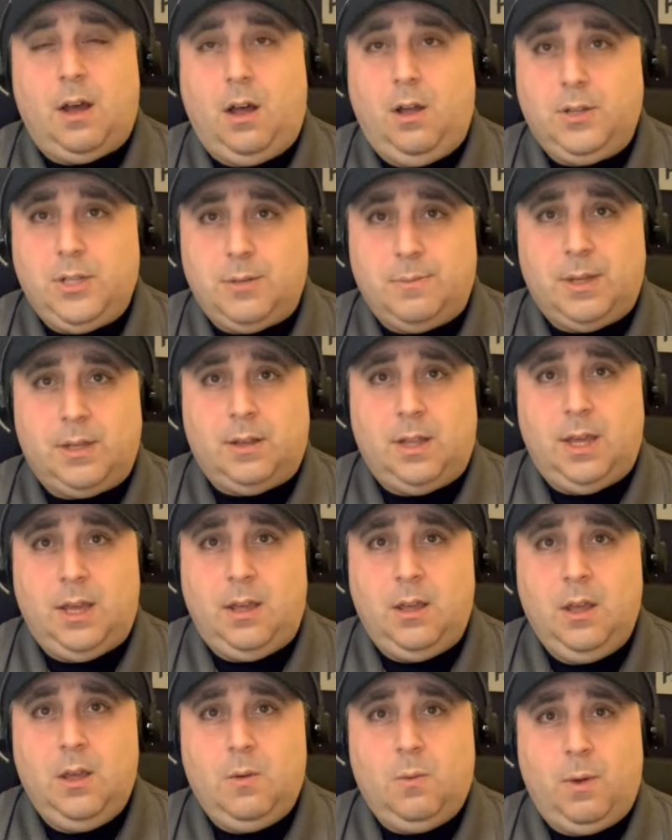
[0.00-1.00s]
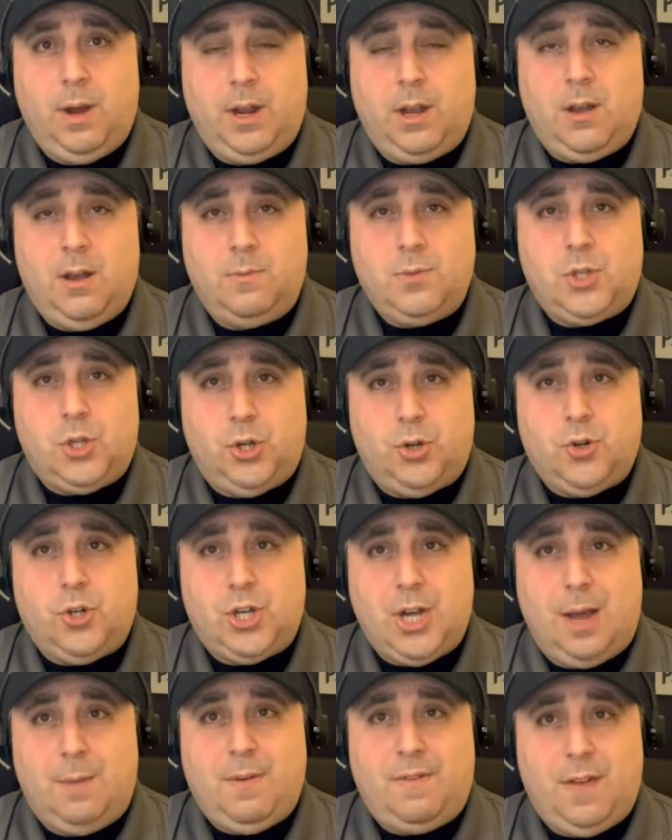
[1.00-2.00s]
and ultimately, when it comes to your
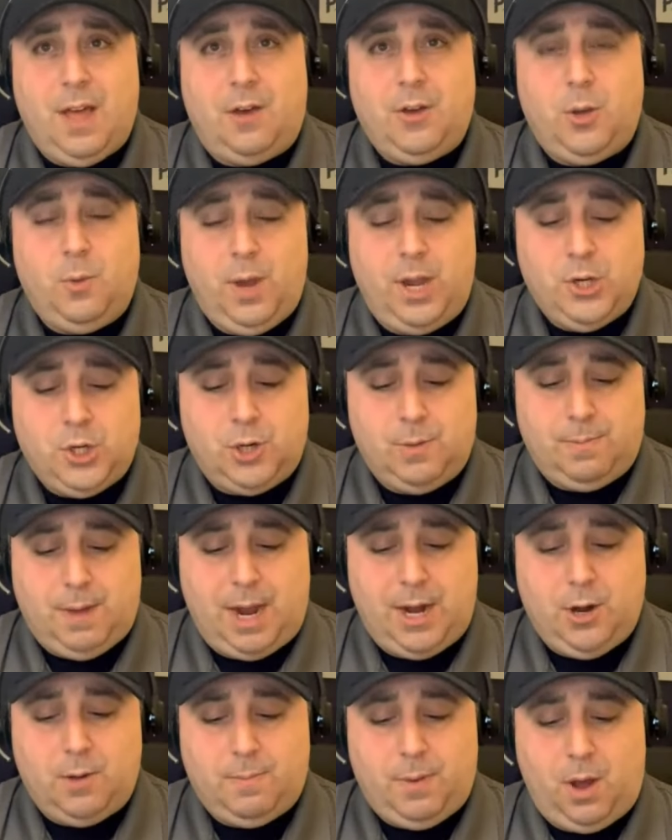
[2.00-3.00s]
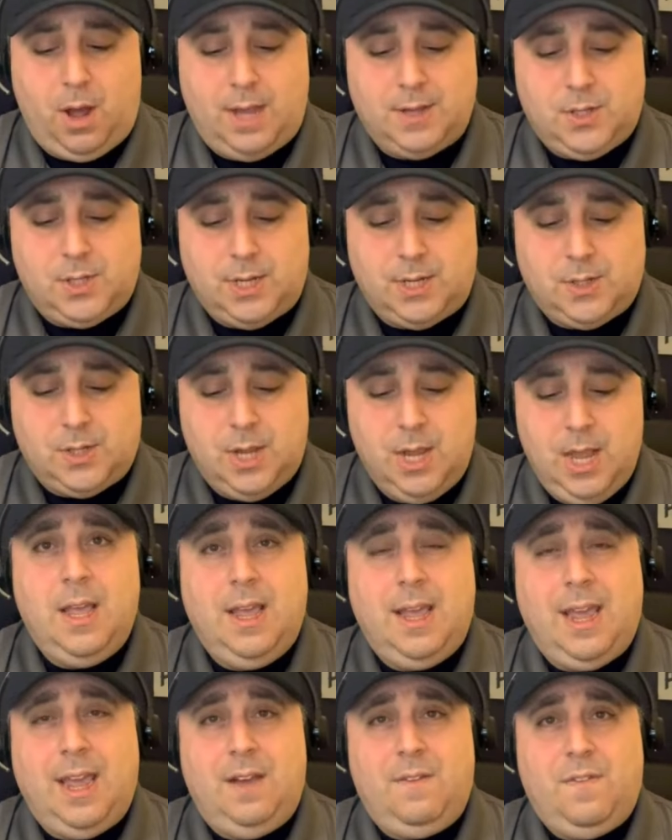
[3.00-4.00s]
job evaluation by your bosses.
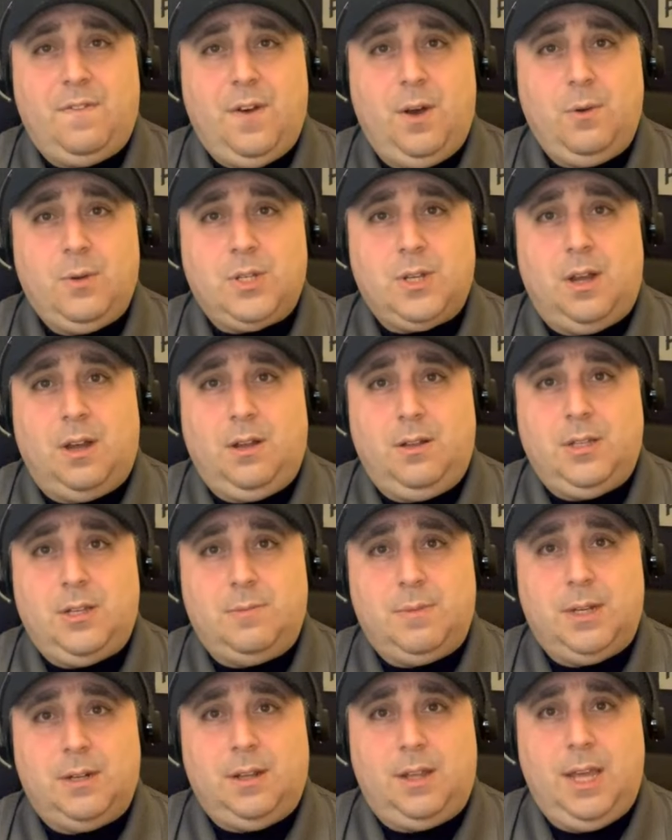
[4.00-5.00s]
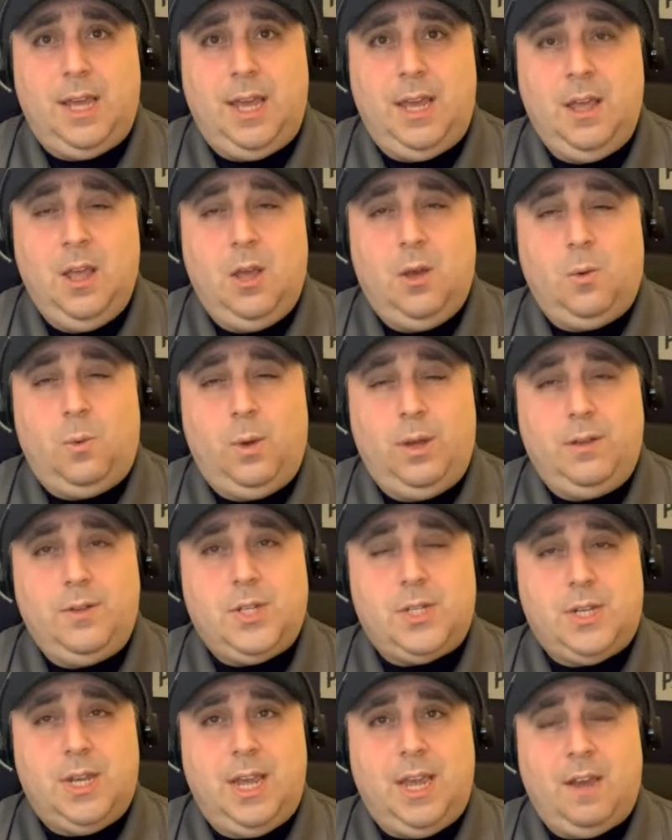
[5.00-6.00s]
And folks, ultimately, we'll
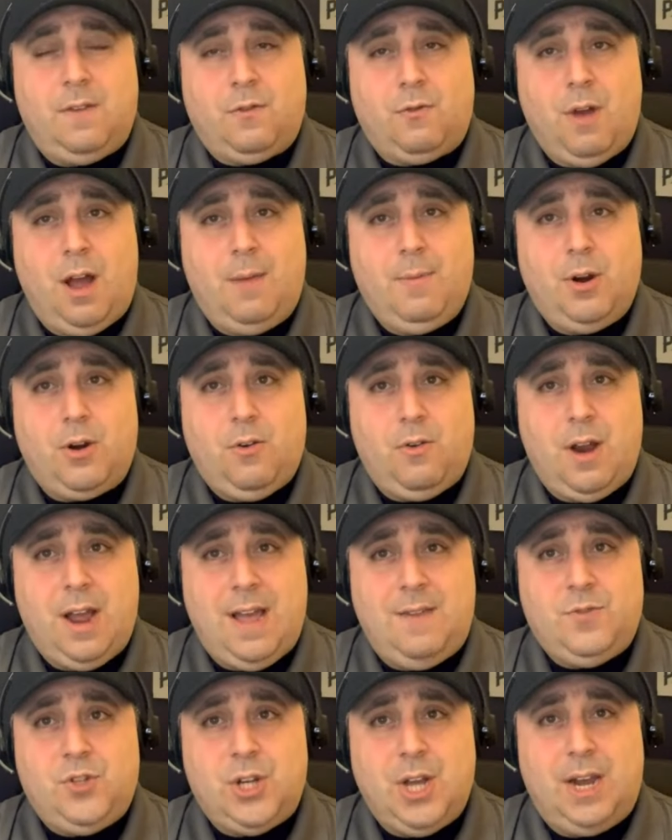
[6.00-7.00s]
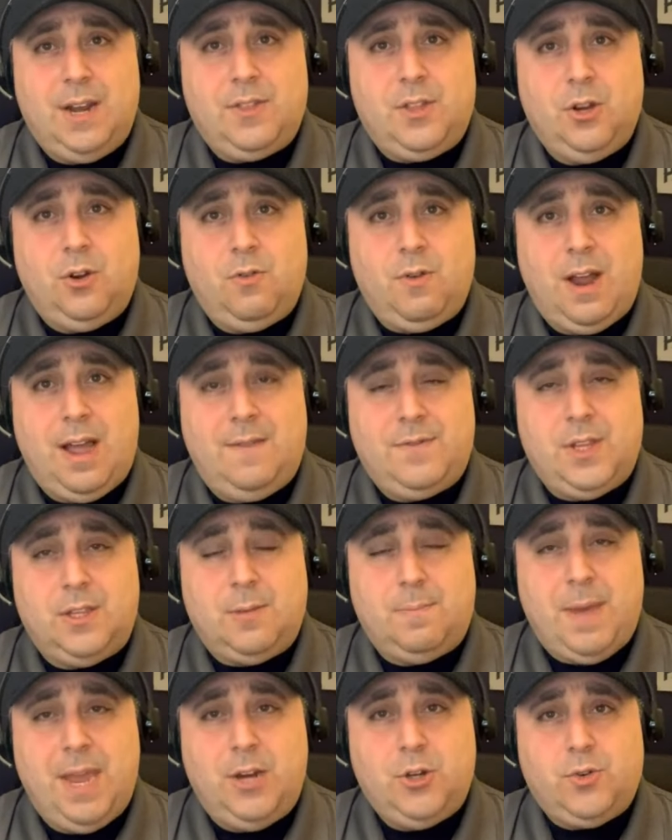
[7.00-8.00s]
see if Robert Kraft, Jonathan Kraft, and the
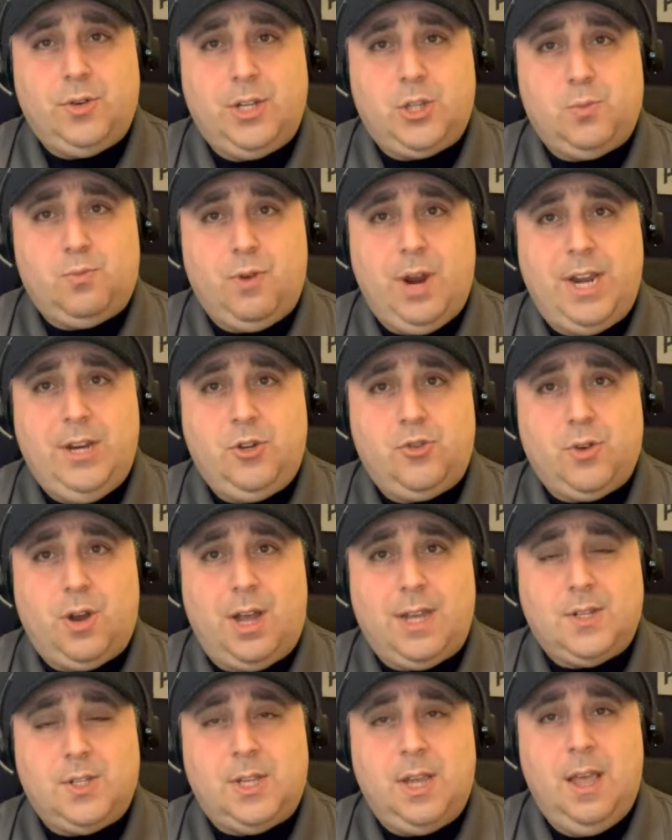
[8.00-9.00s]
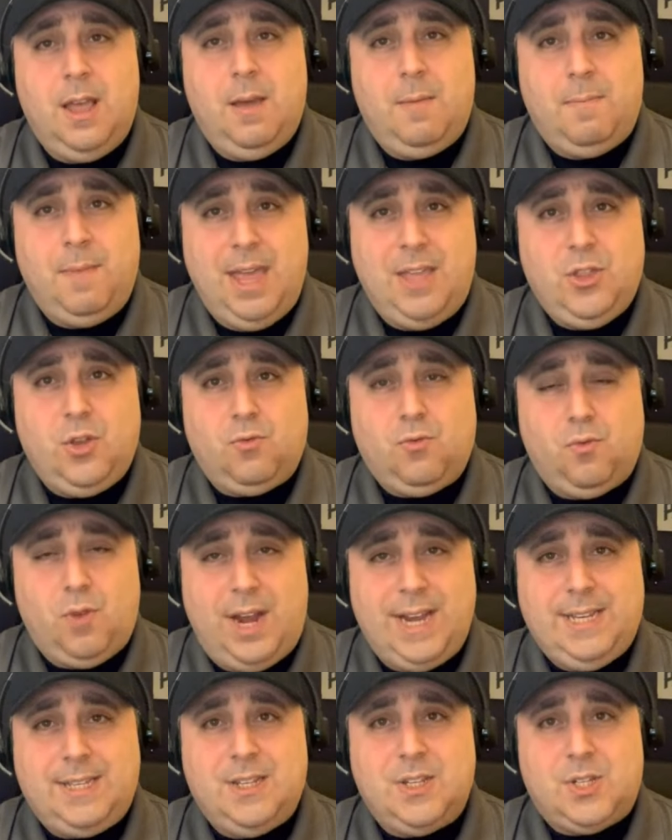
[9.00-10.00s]
Patriots Brain Trust made the
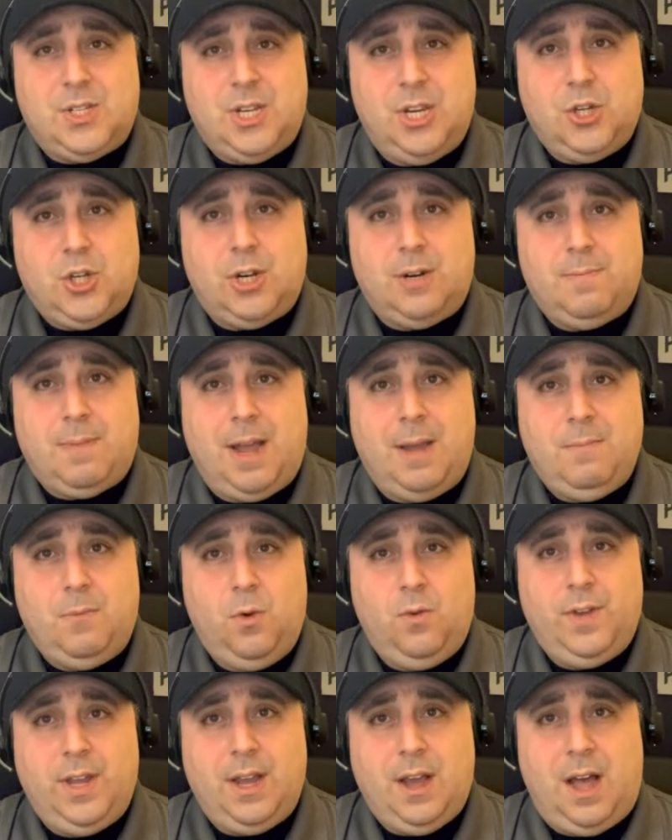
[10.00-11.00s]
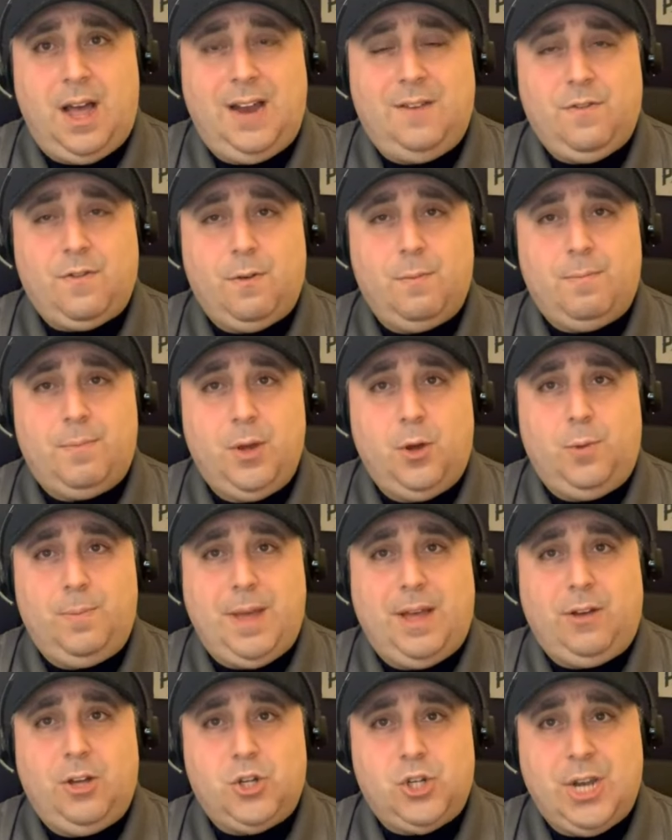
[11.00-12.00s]
right decision by moving on from Bill
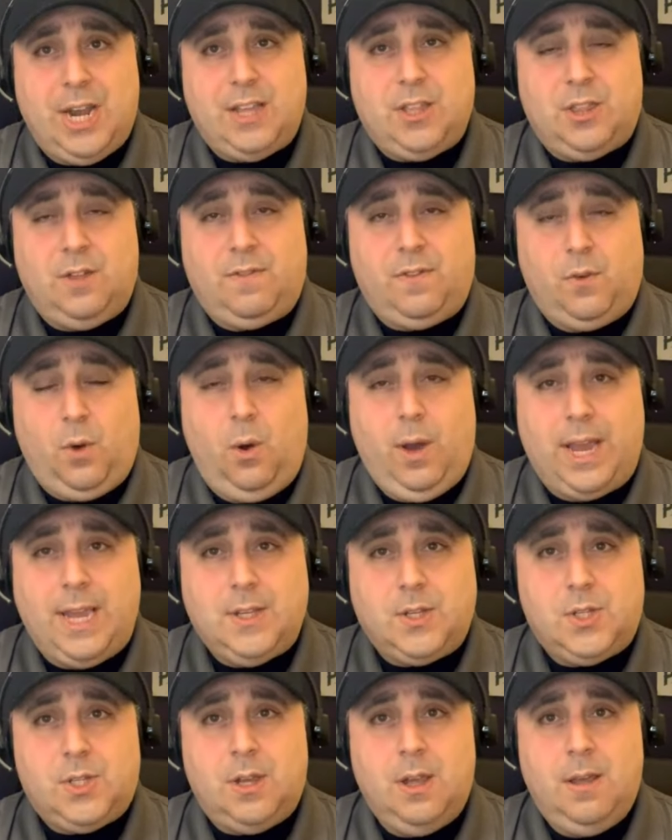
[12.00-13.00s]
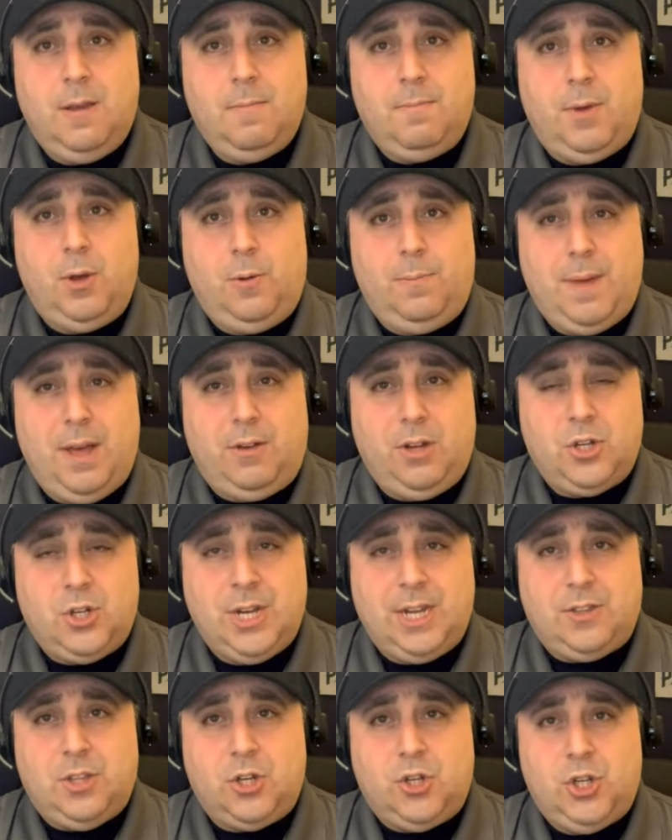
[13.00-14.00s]
Belichick, the voice, Bill
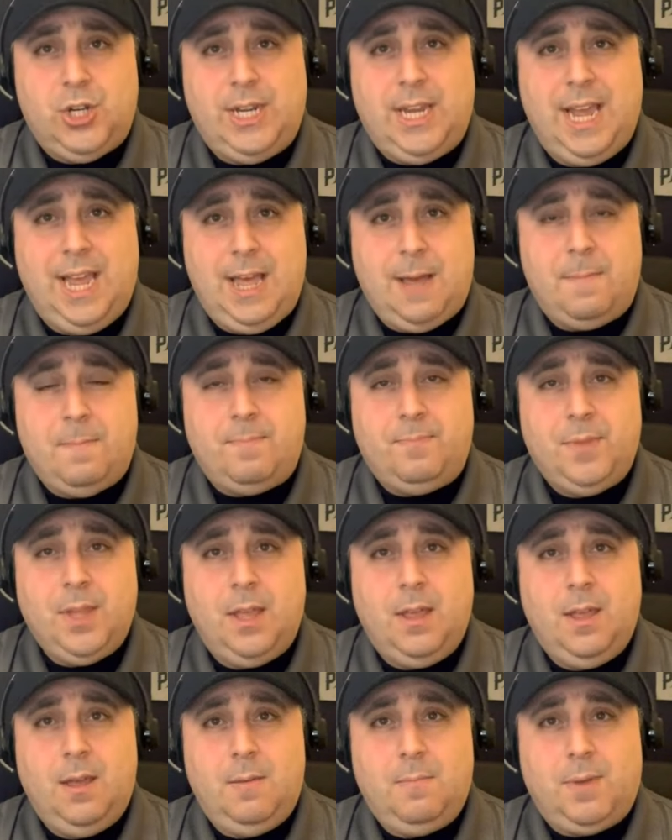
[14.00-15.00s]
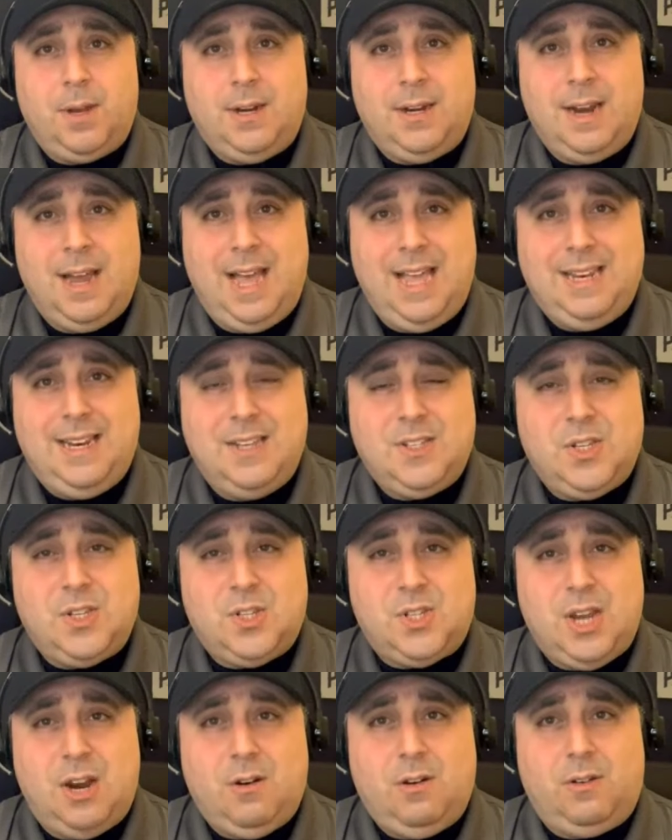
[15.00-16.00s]
Belichick, the GM, but not
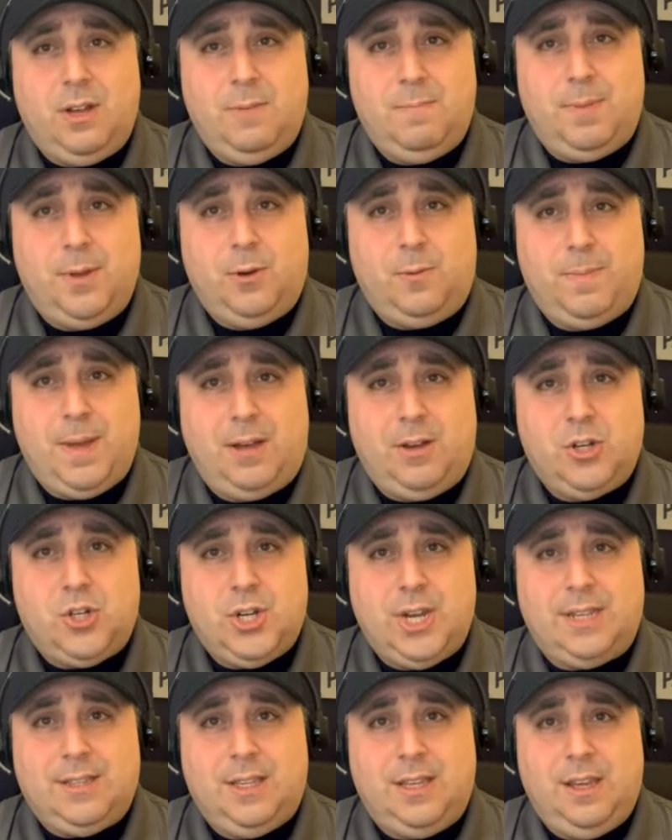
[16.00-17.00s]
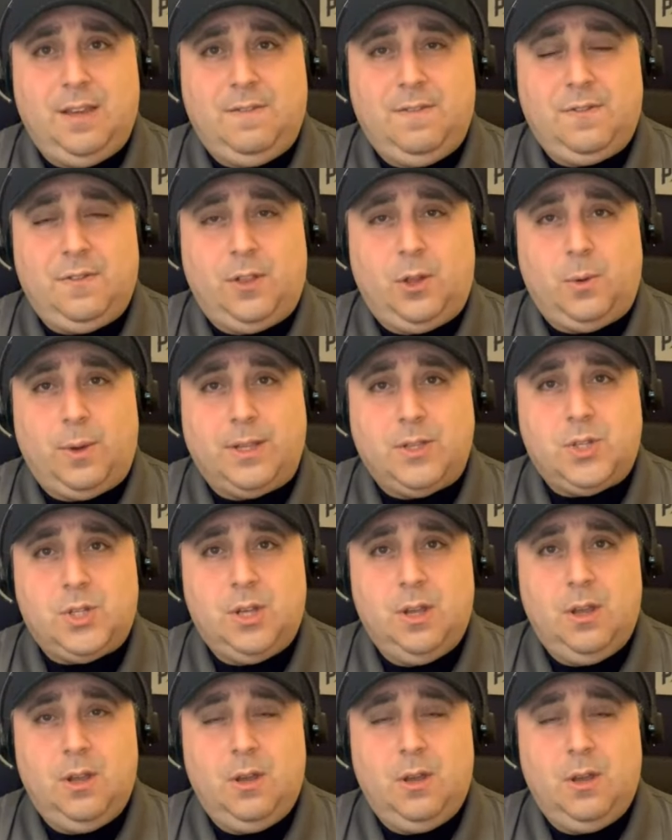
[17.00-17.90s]
necessarily Bill Belichick, the influence.